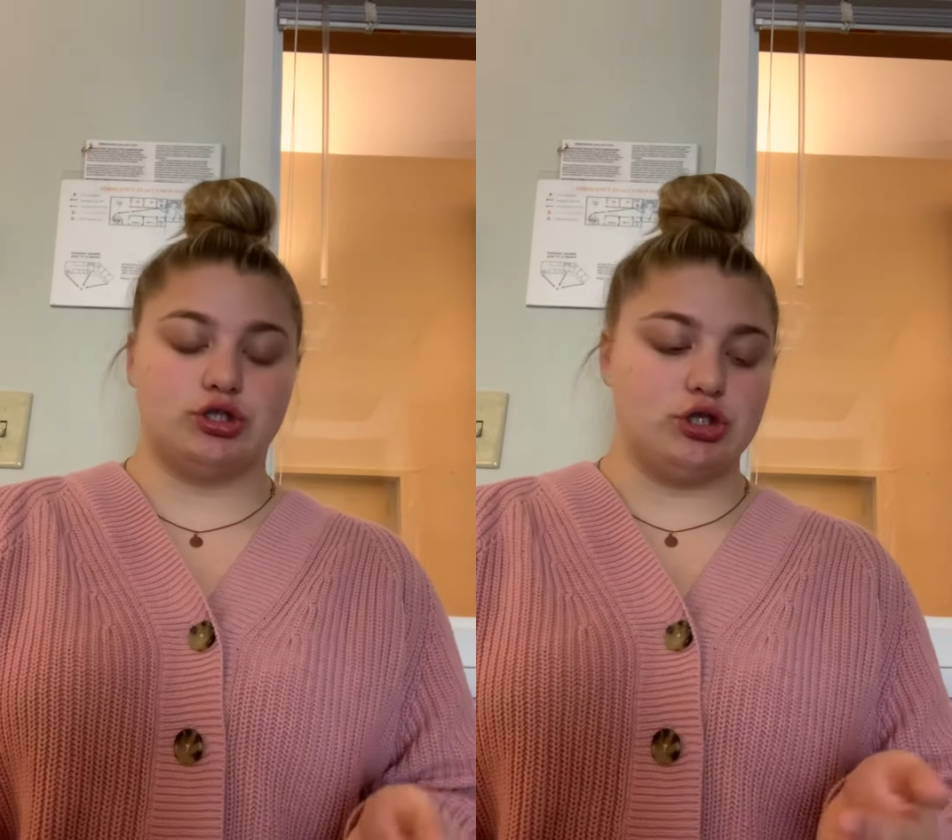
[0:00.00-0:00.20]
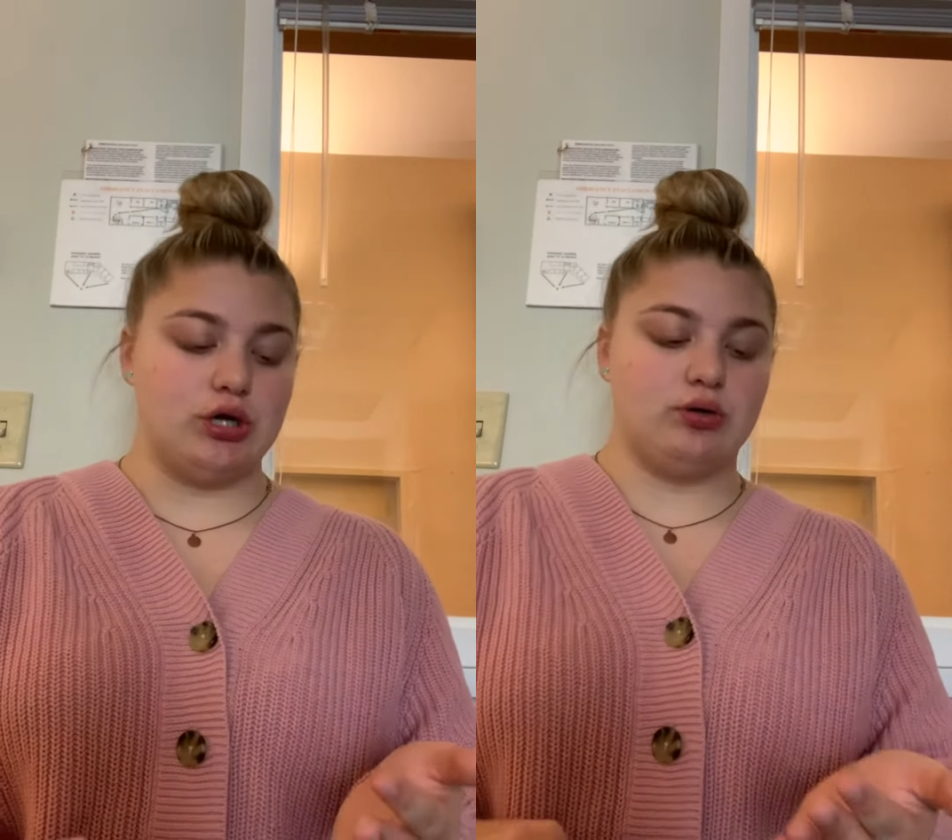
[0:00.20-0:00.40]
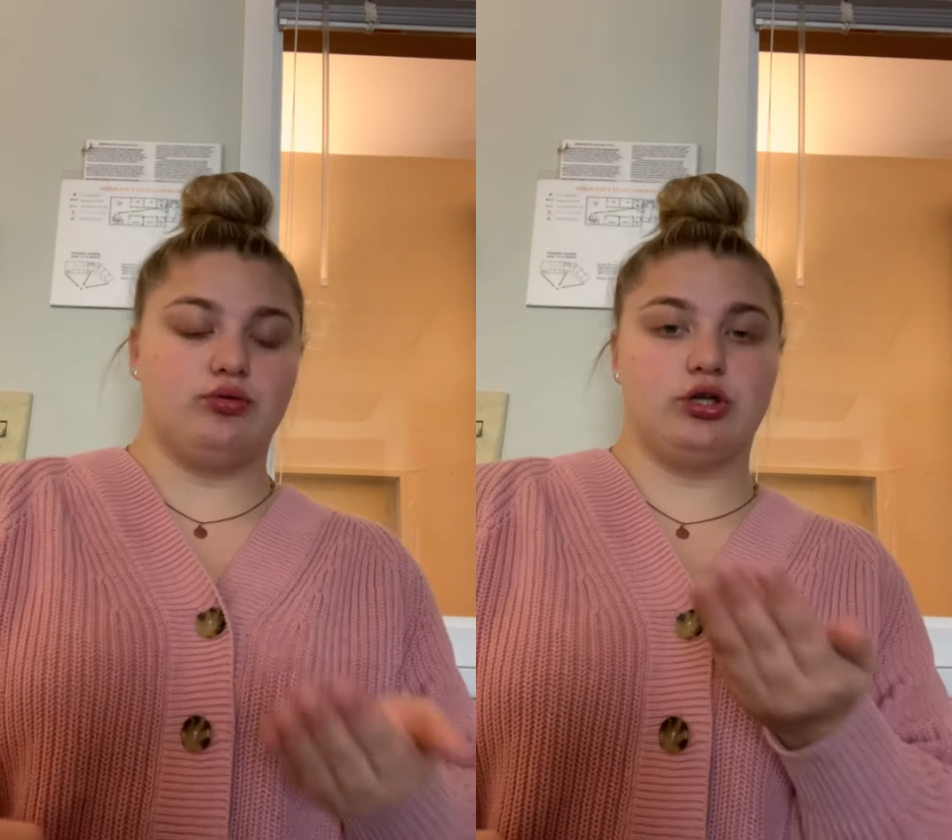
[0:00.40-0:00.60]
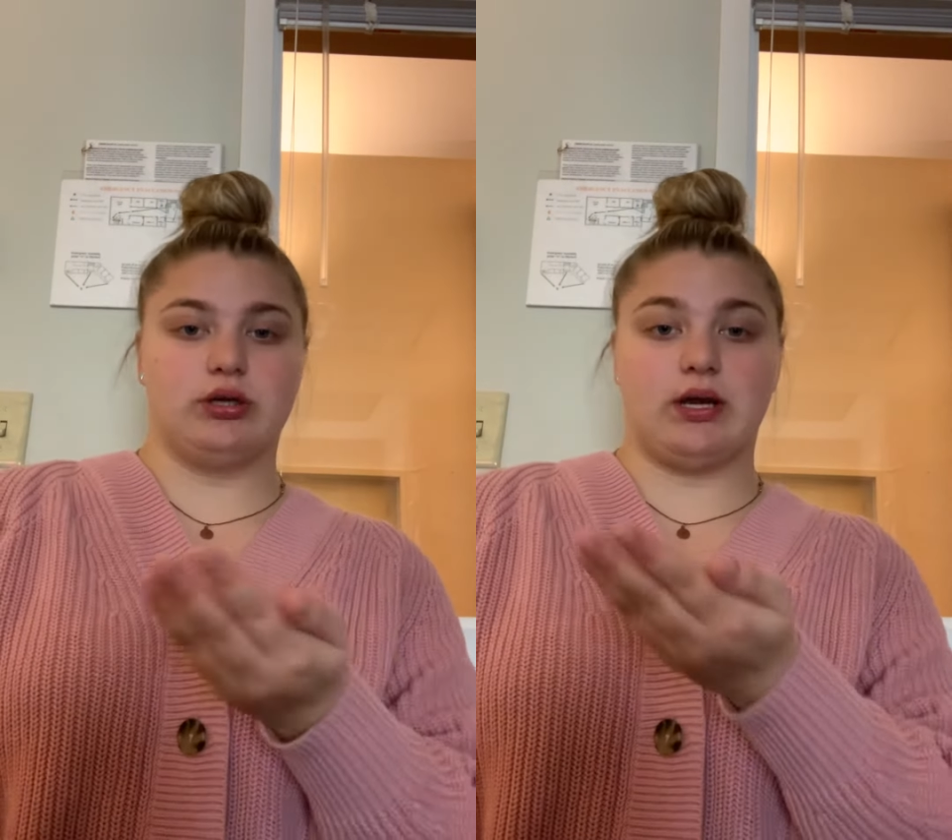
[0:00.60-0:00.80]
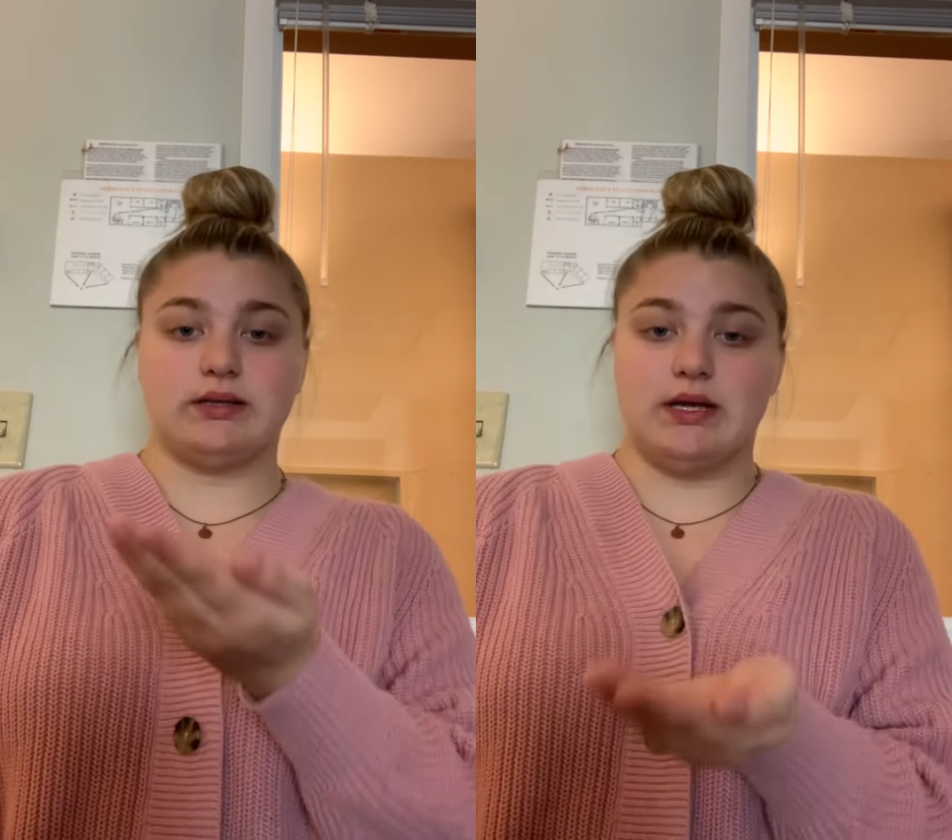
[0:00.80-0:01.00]
So you're
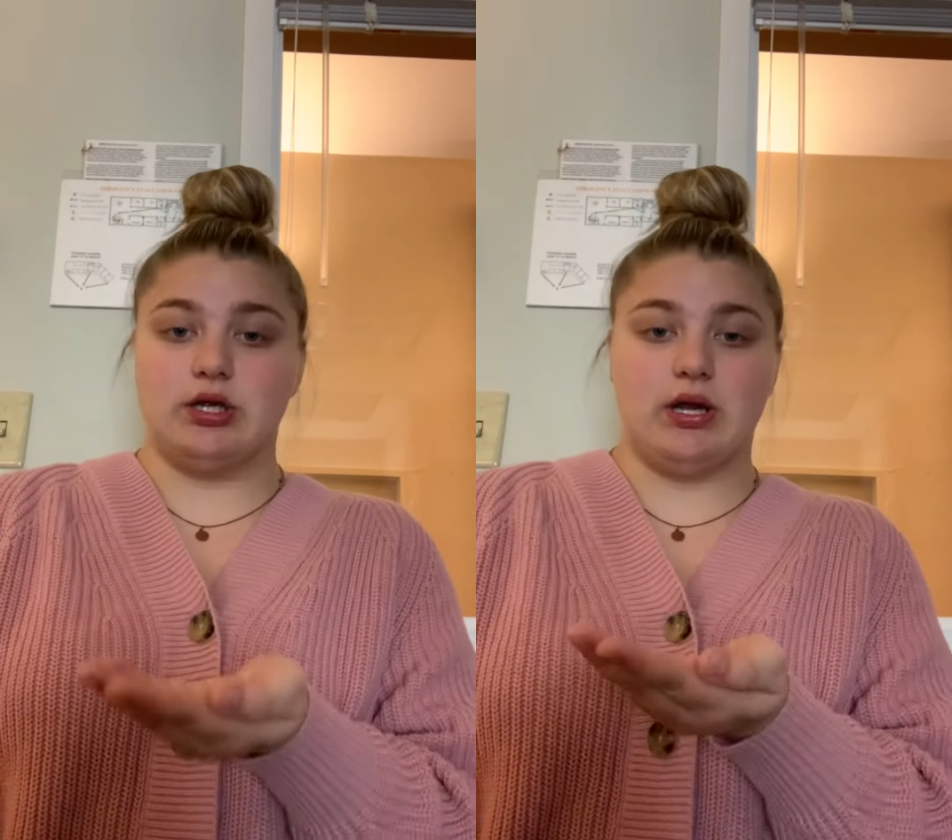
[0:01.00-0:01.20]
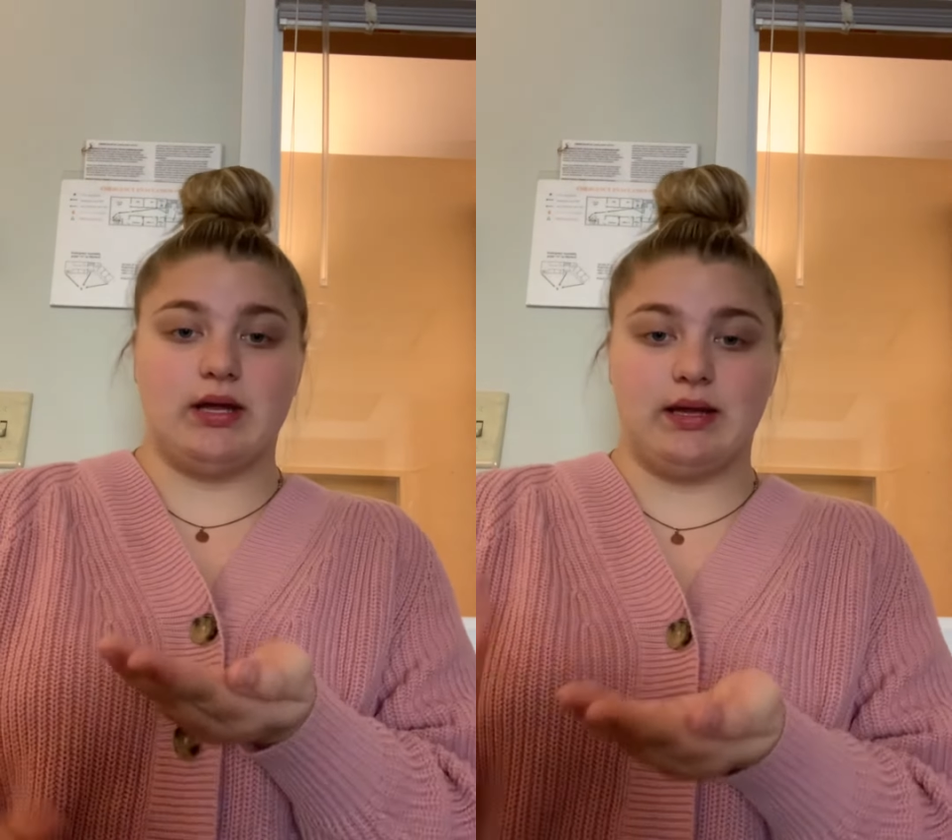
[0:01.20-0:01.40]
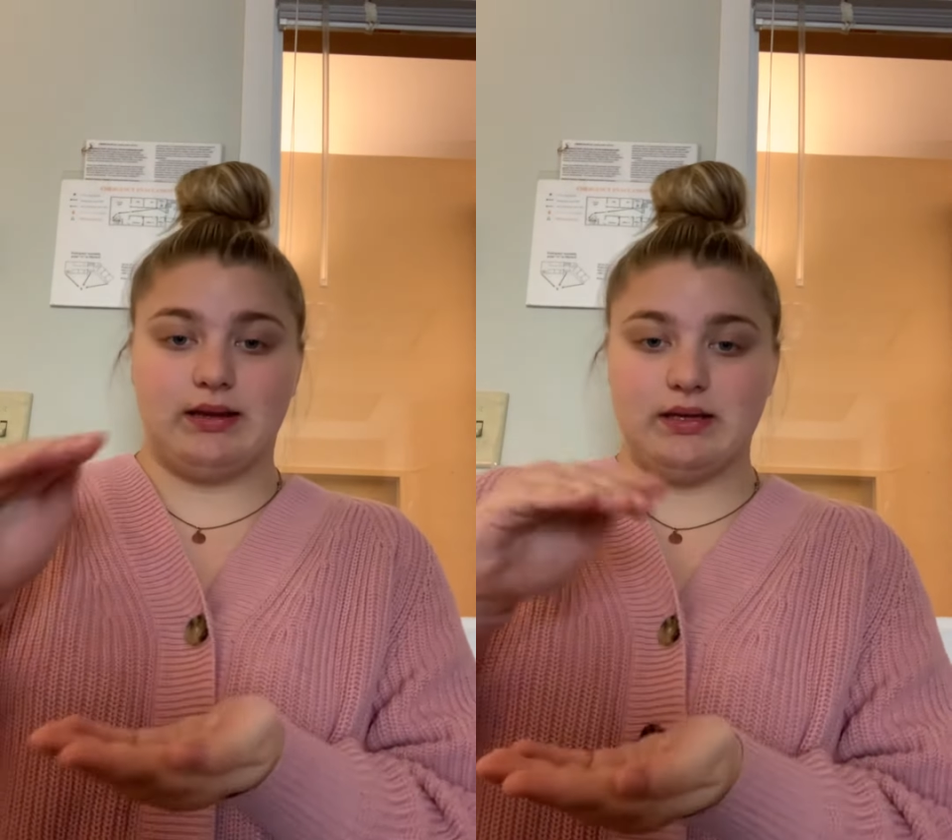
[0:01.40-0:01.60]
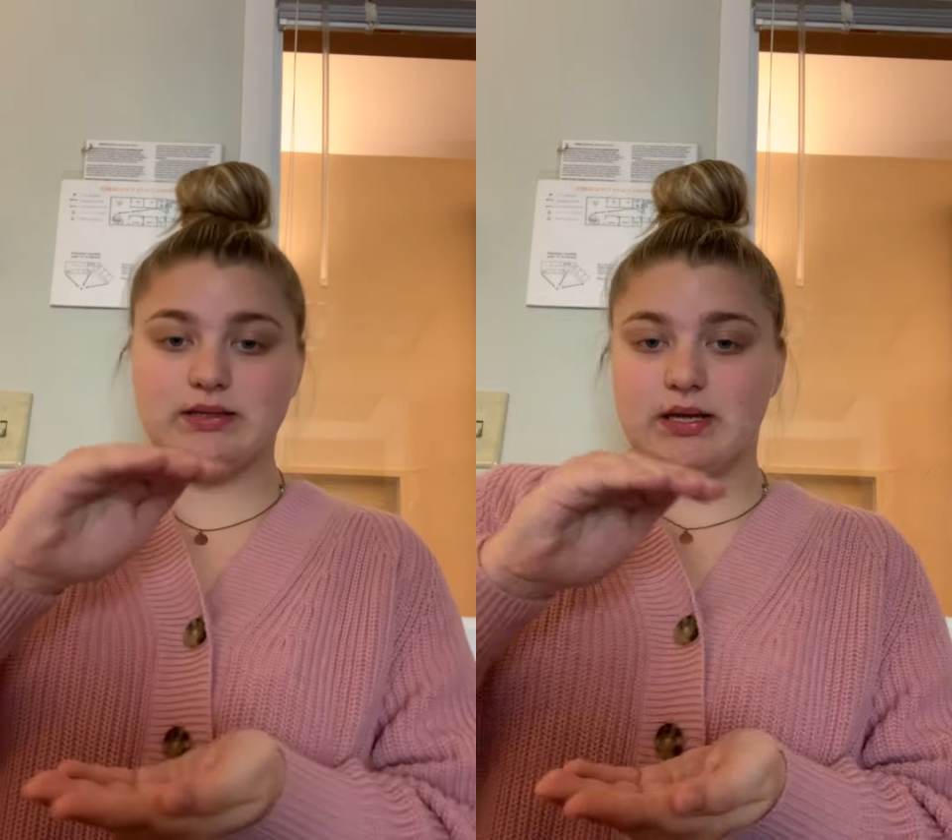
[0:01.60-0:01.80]
gonna take your hand like this,